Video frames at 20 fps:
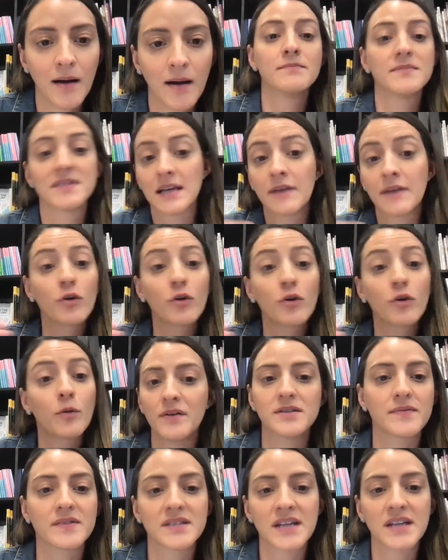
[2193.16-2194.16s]
in several
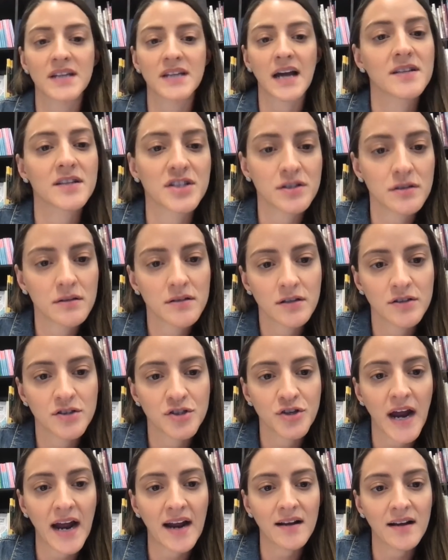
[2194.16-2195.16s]
periods of time to
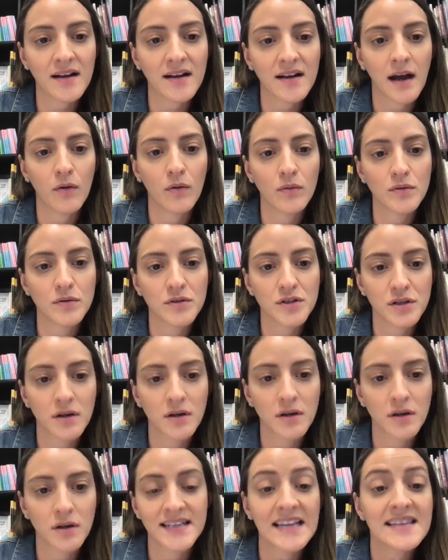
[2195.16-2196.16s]
track how
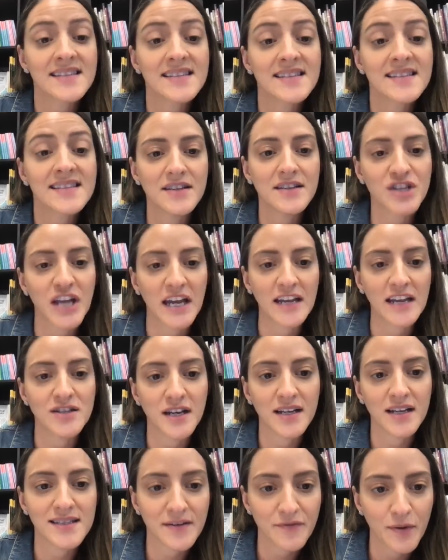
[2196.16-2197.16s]
density is
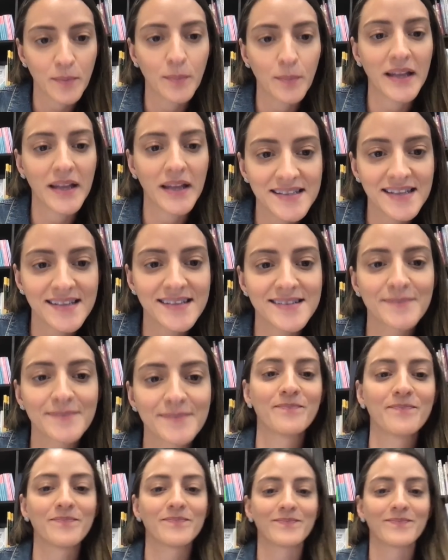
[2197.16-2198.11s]
changing in different places.